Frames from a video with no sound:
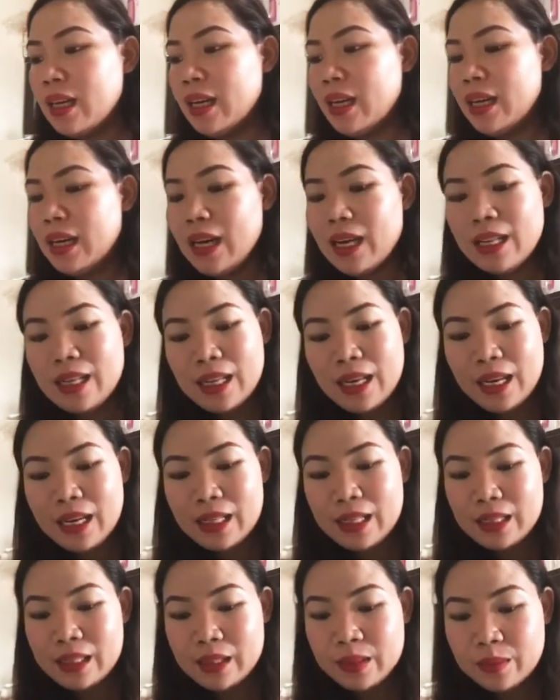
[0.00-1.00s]
And
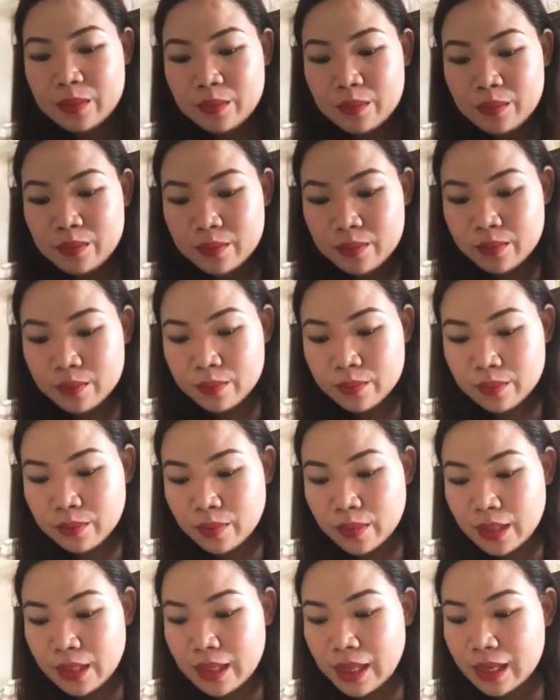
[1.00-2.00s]
then,
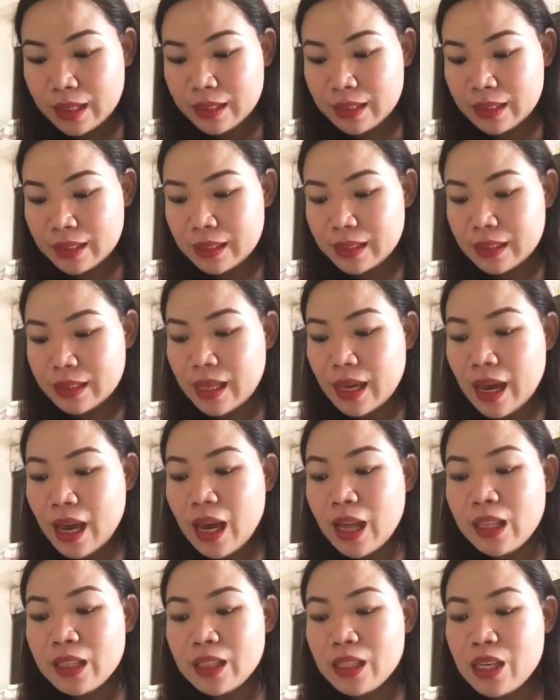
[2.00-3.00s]
next is the
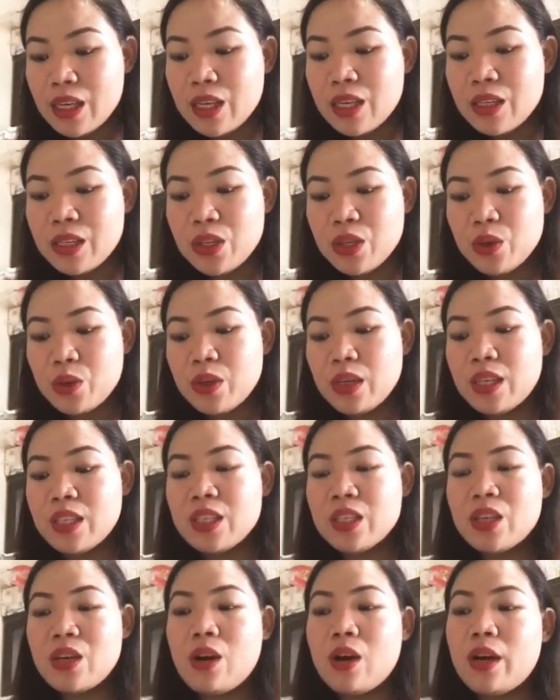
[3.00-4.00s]
health
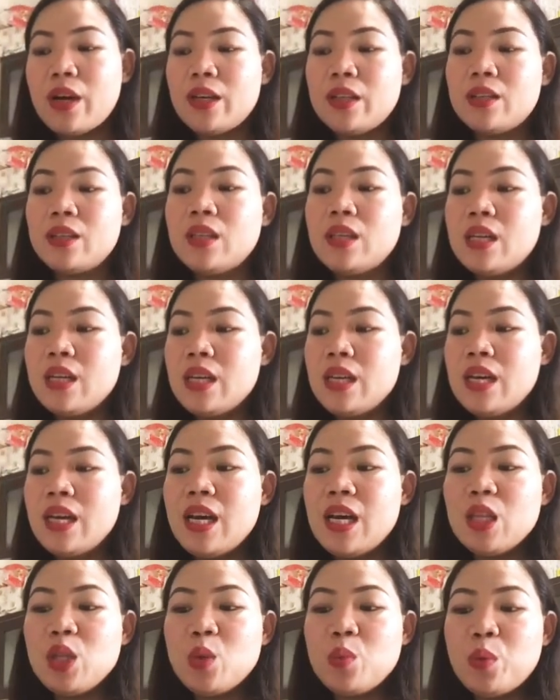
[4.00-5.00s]
insurance card.
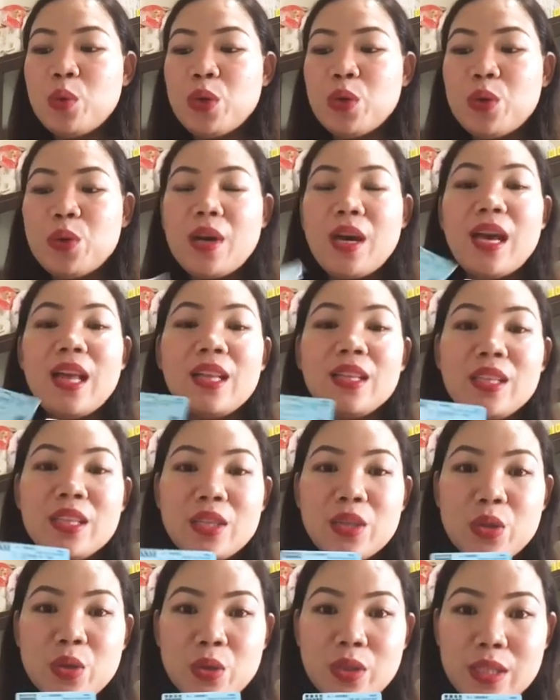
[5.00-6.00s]
Ito po yung health
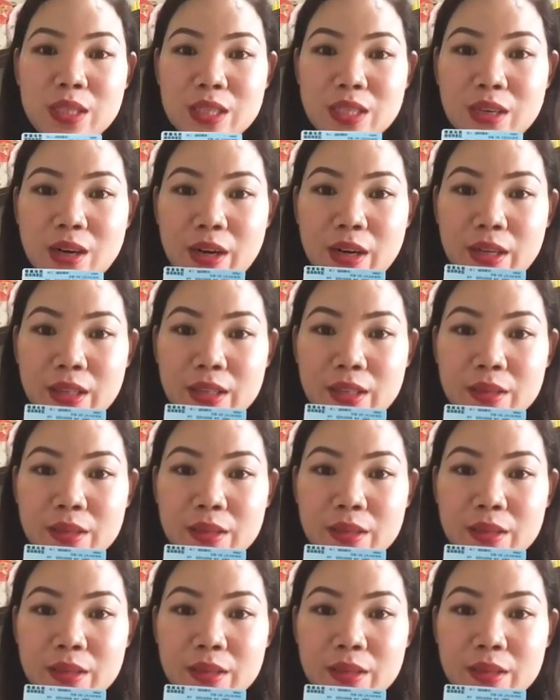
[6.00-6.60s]
insurance card.